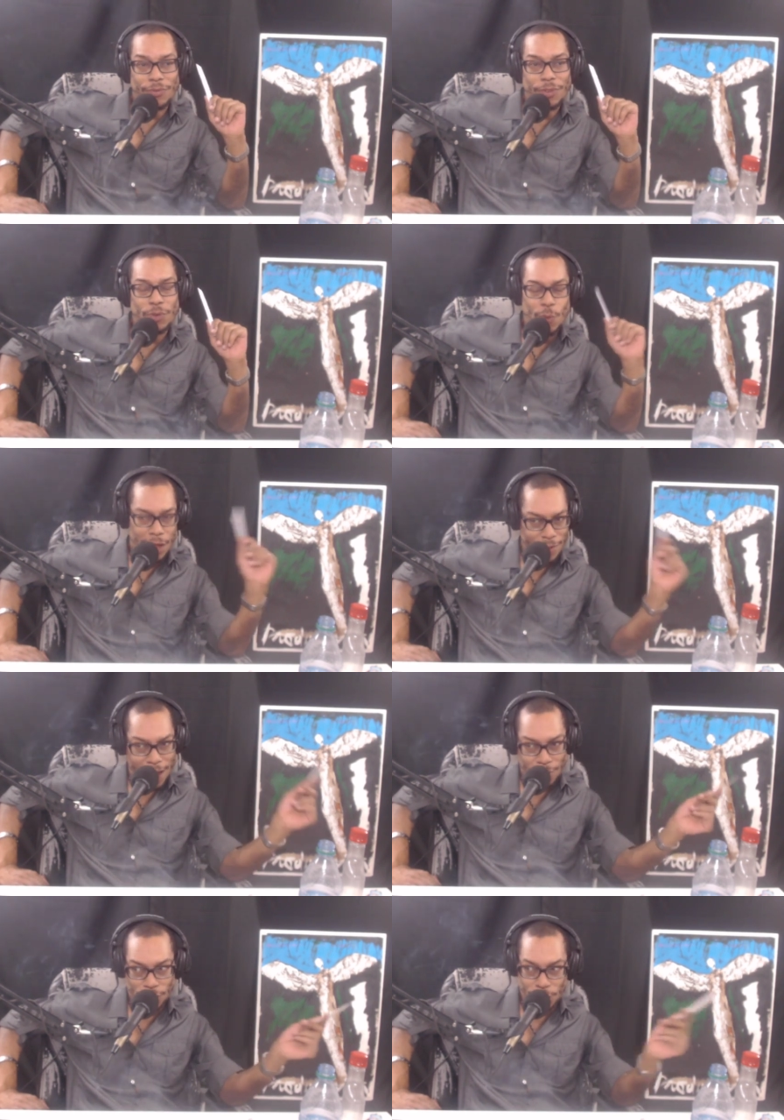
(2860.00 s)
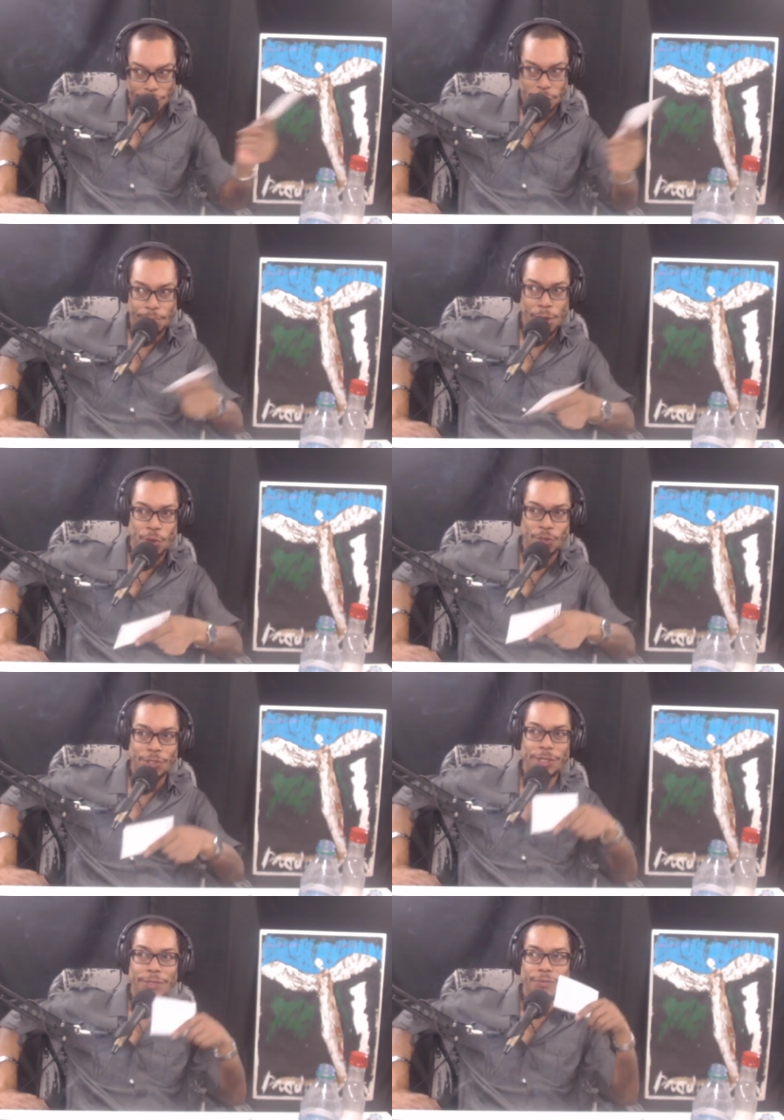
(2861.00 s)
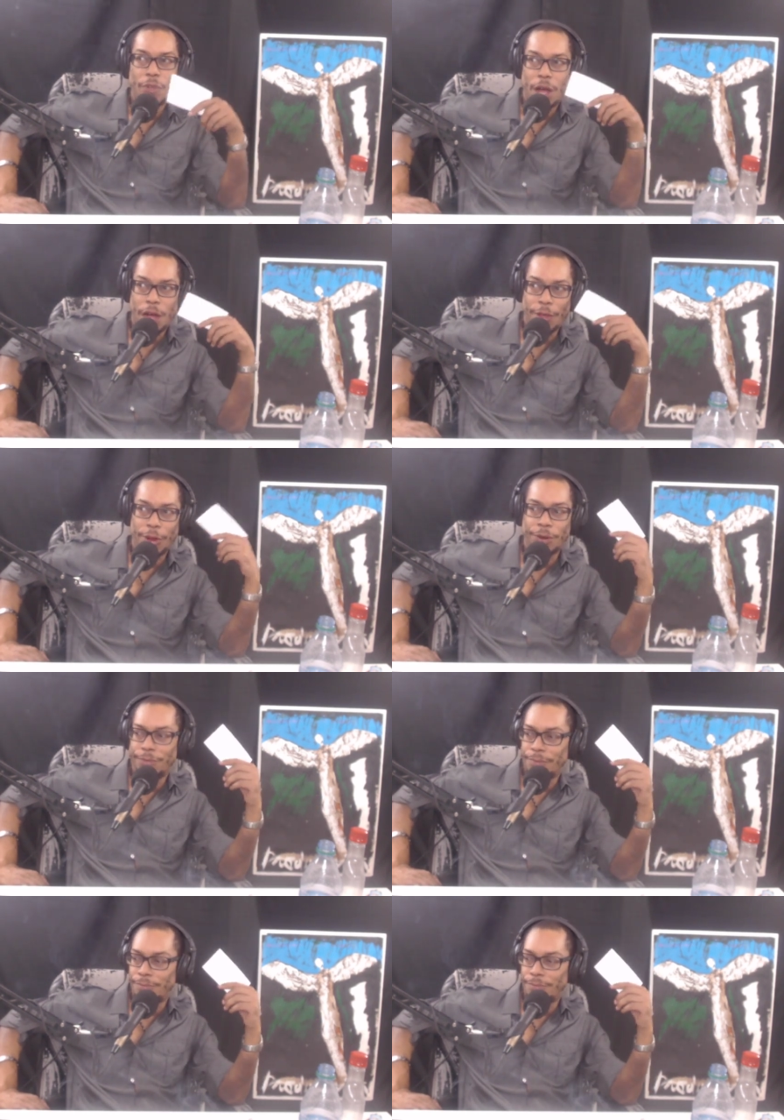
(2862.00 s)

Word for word: well, now it's going to expose other,